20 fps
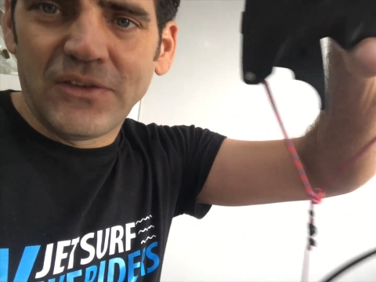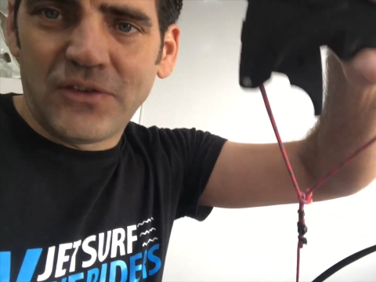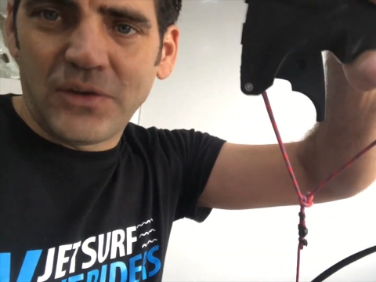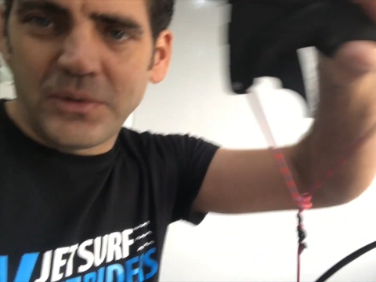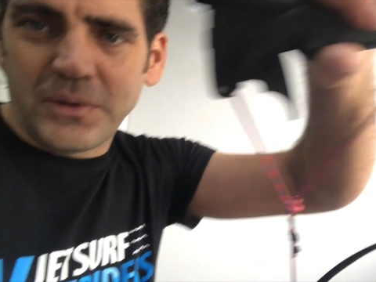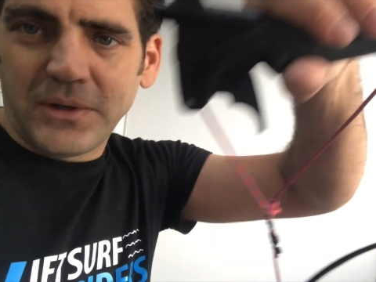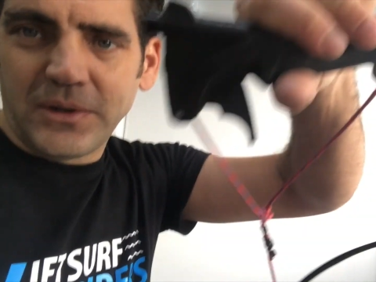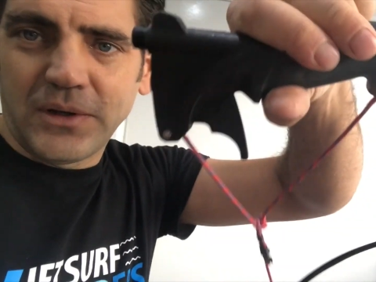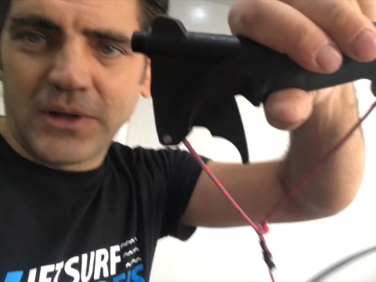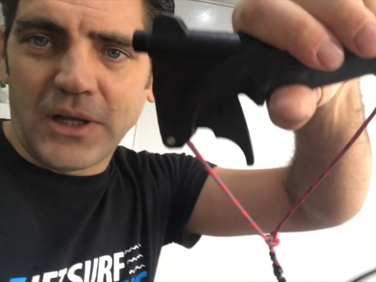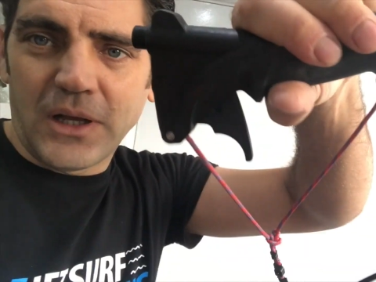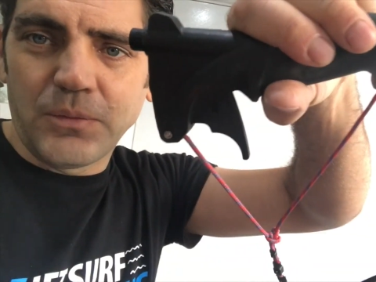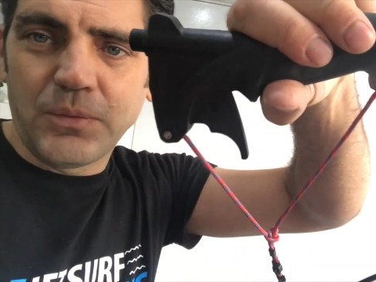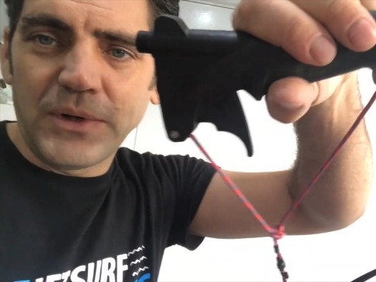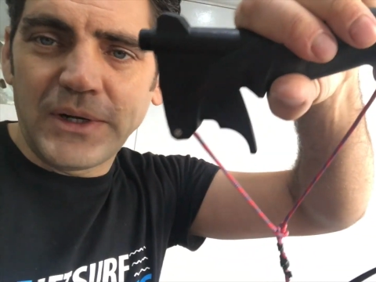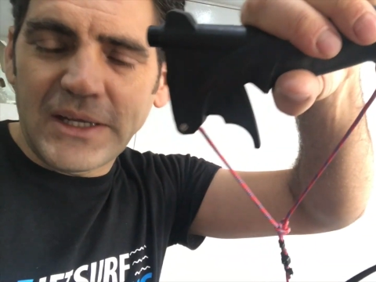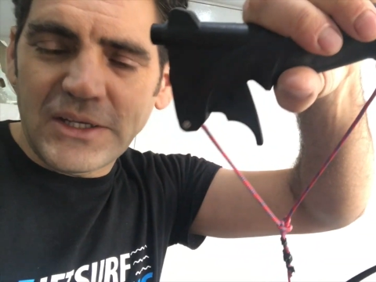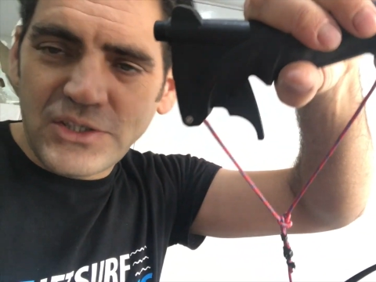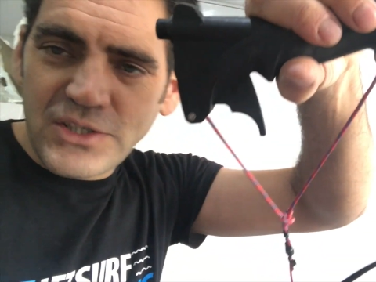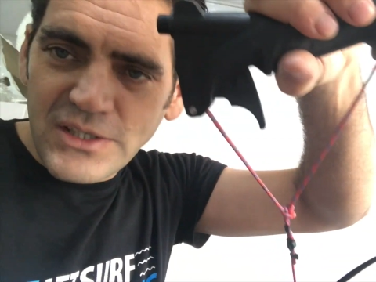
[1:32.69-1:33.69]
I
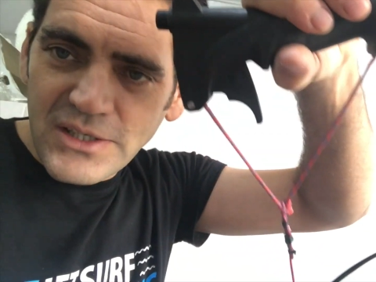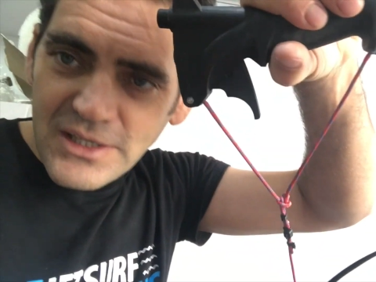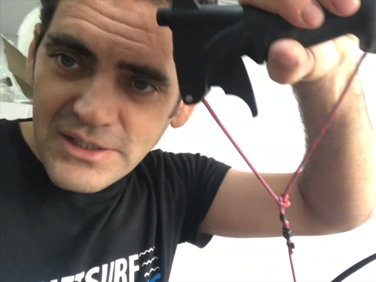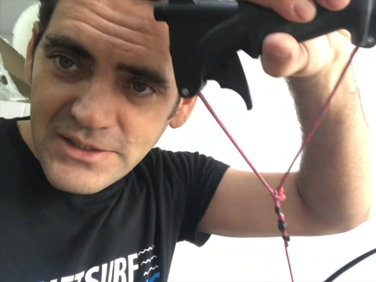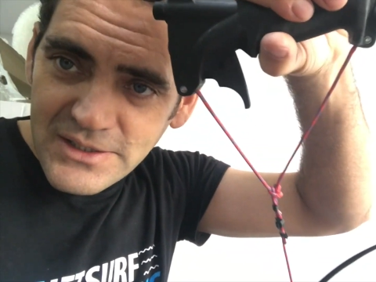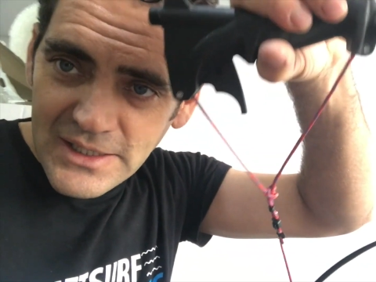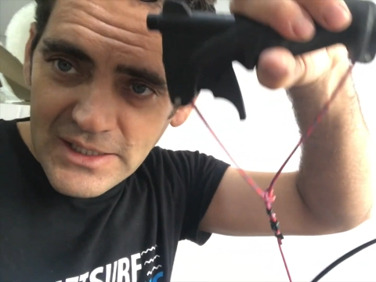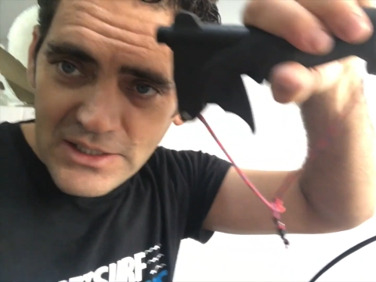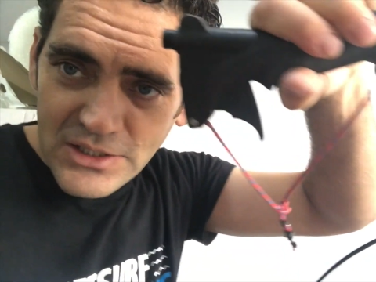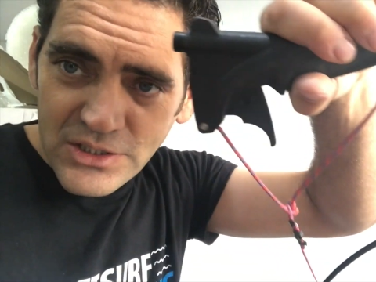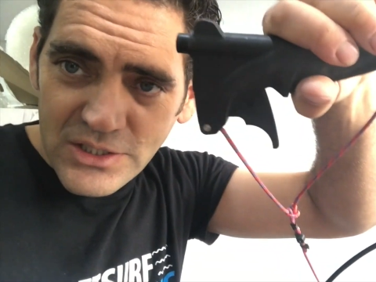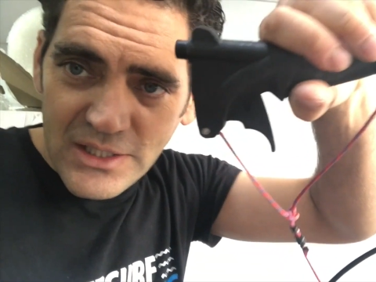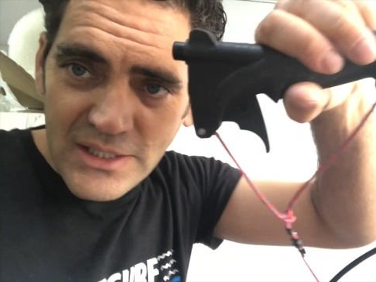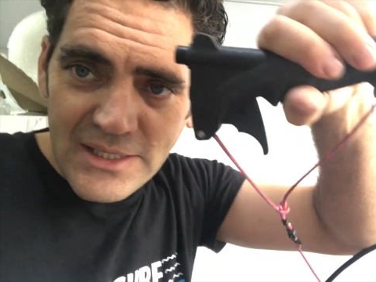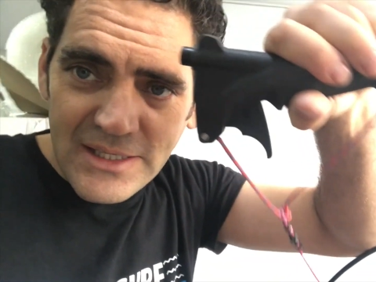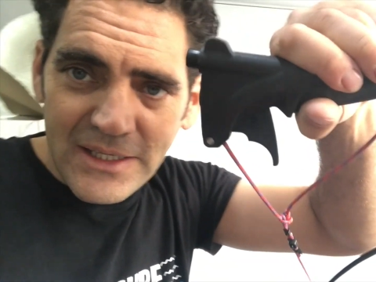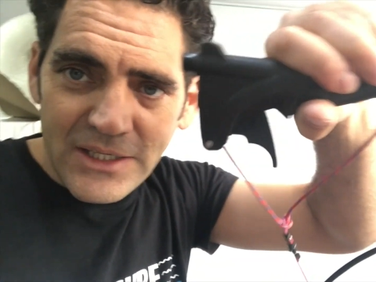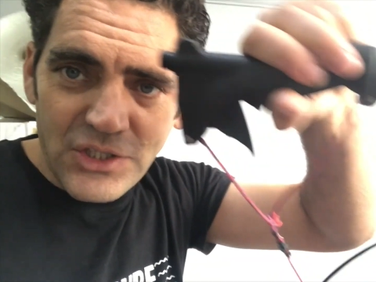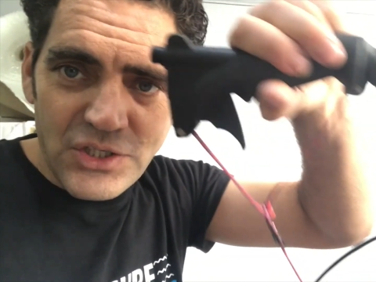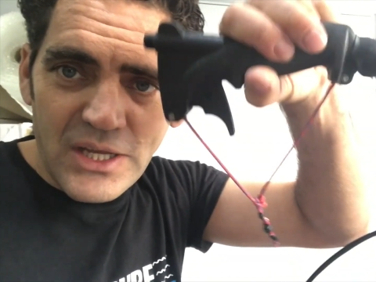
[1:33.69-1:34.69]
wouldn't actually attach the
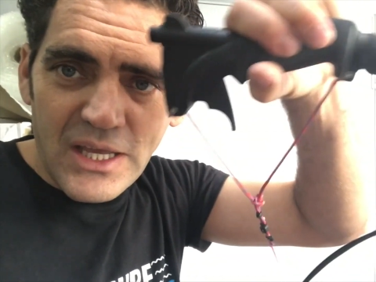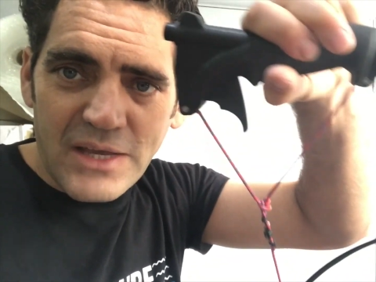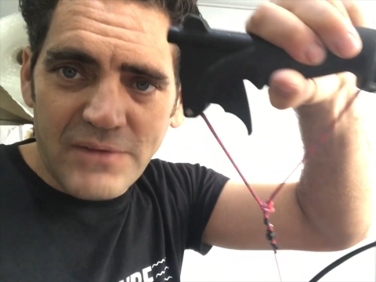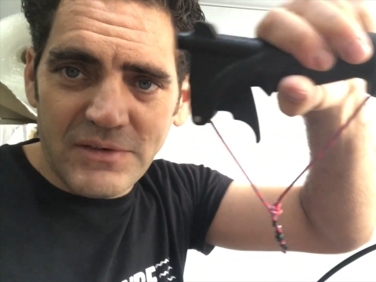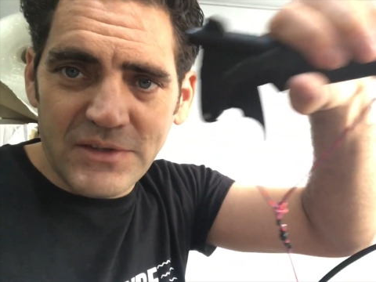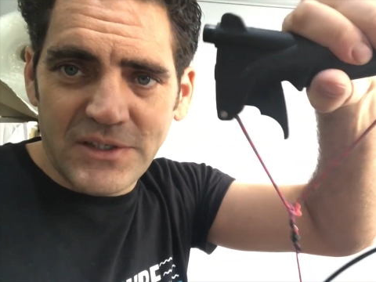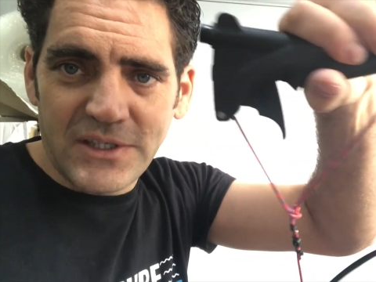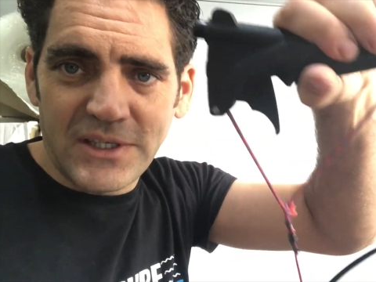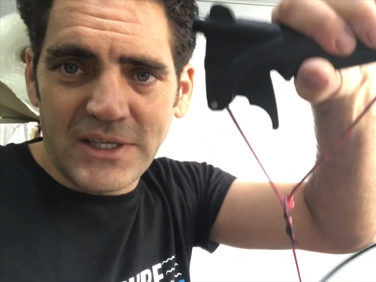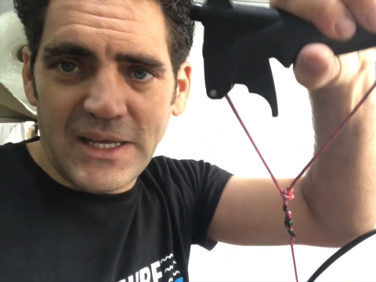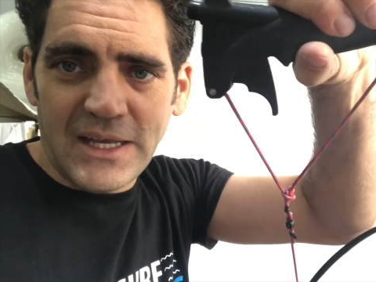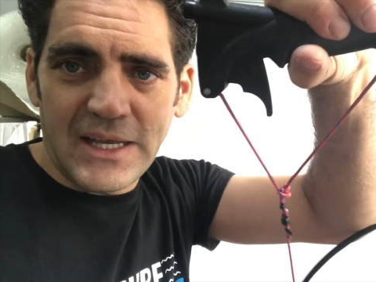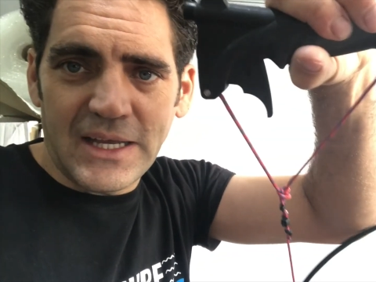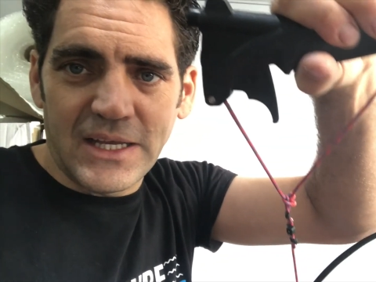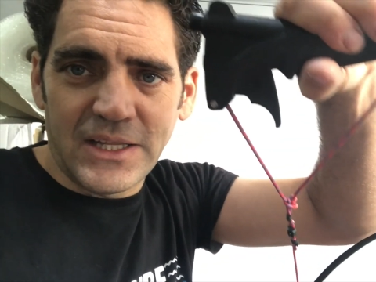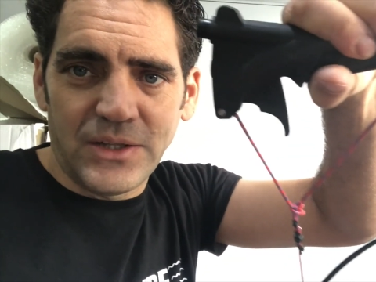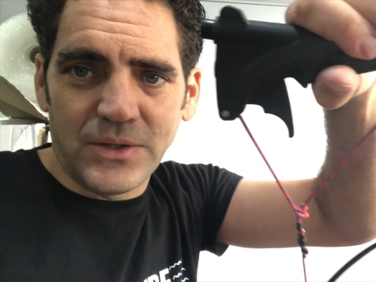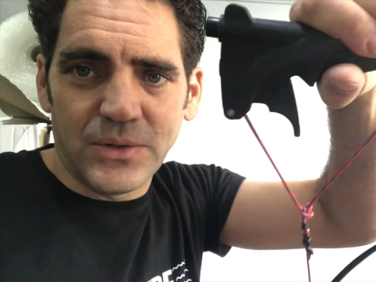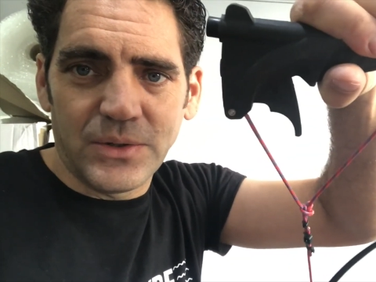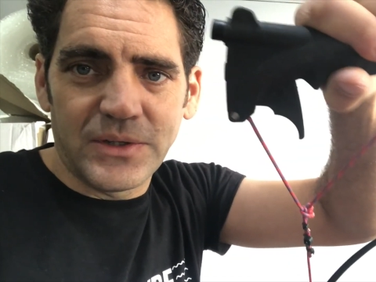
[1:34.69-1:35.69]
leash ever to your
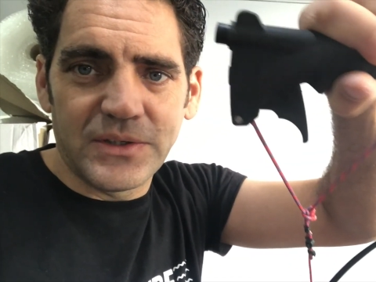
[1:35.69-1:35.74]
handle,